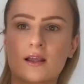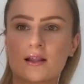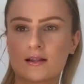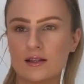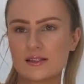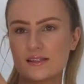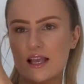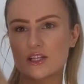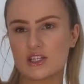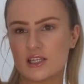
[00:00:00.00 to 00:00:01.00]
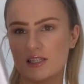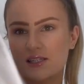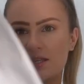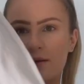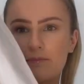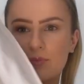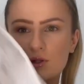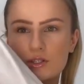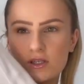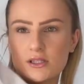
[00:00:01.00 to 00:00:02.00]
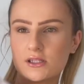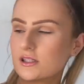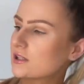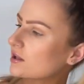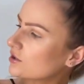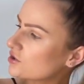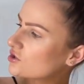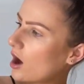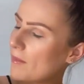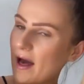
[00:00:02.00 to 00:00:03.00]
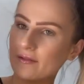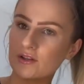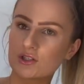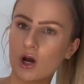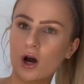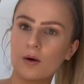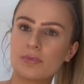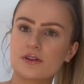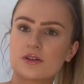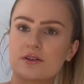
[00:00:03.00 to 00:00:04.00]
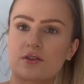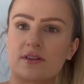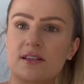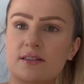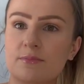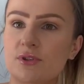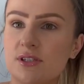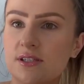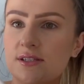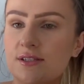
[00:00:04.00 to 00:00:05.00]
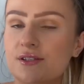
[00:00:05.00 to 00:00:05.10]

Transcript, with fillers: little sections, buttons stop at the top, so it's got these buttons,